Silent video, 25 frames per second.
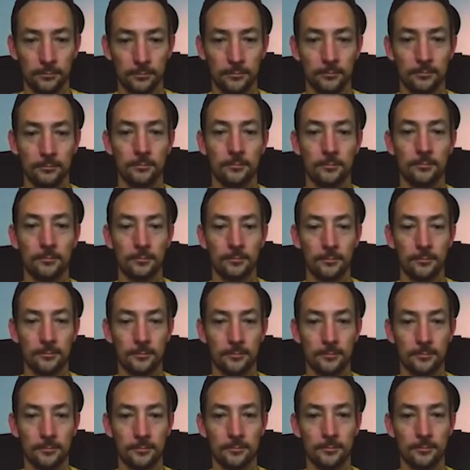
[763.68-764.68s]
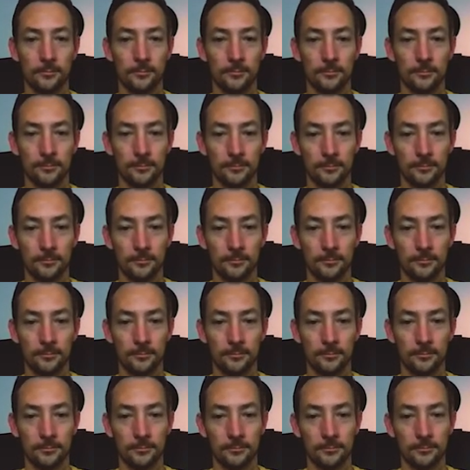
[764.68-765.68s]

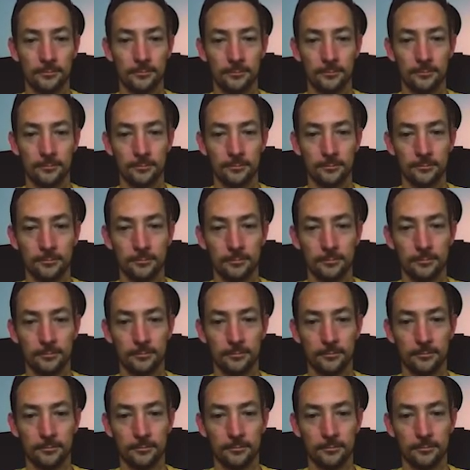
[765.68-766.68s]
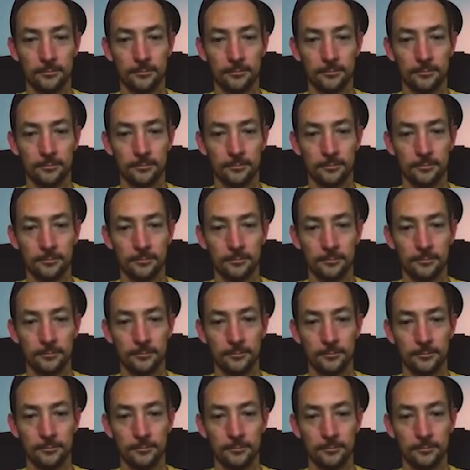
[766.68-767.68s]

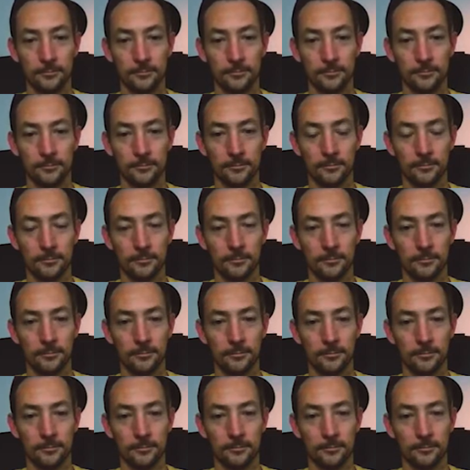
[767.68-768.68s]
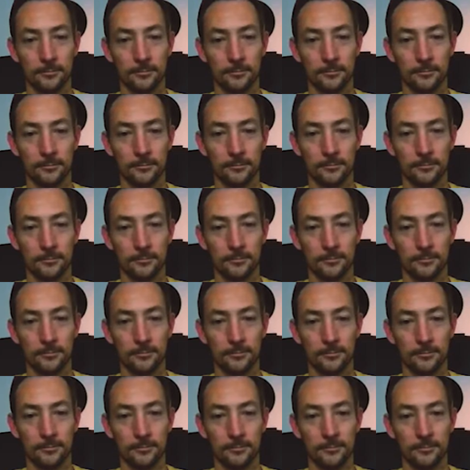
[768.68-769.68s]

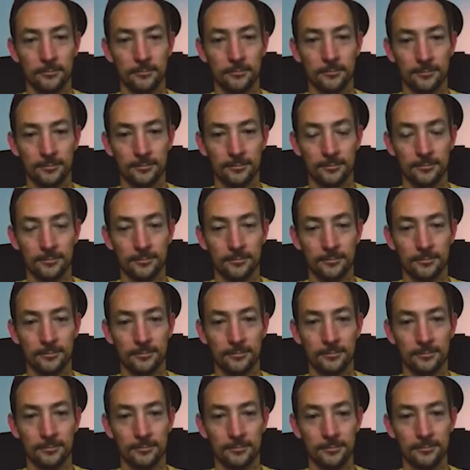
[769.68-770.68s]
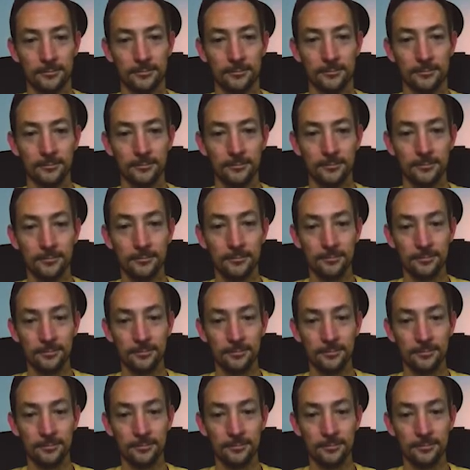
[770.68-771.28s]
(not speaking)